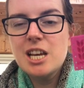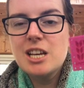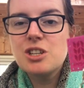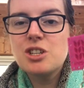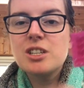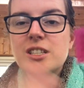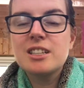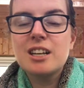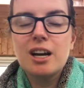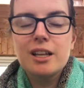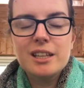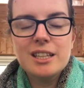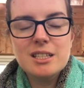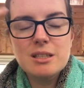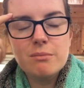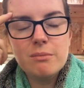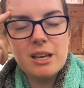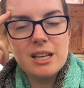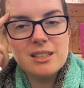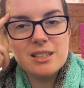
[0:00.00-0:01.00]
She's got these
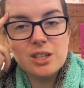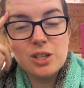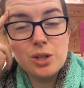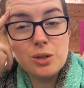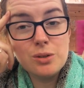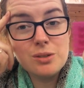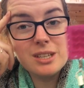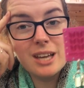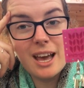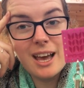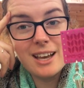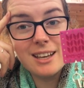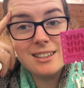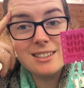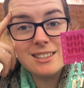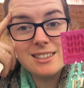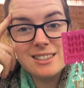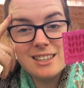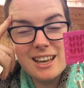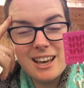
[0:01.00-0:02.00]
amazing new
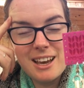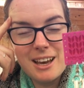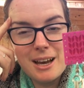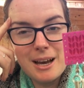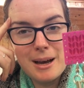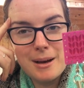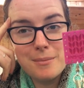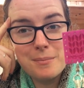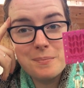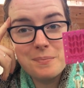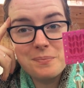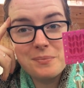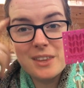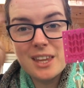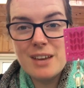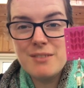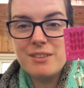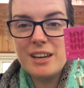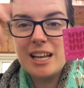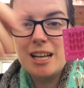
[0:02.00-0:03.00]
tags
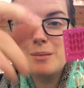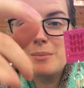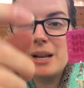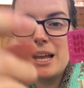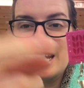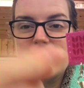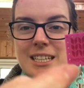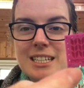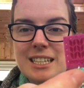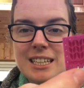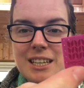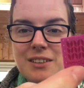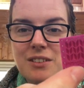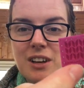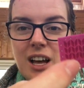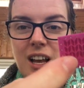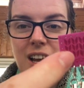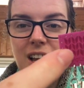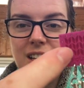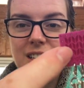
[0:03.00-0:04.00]
available, actually. They've
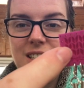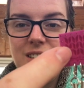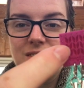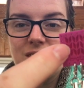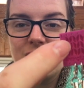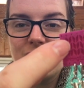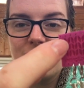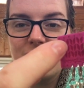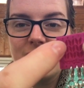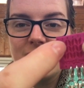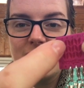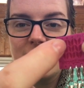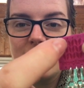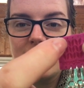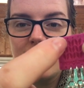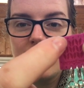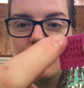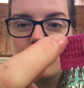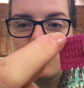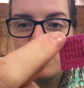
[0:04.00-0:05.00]
got lots of different,
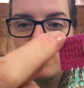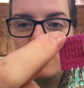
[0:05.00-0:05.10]
I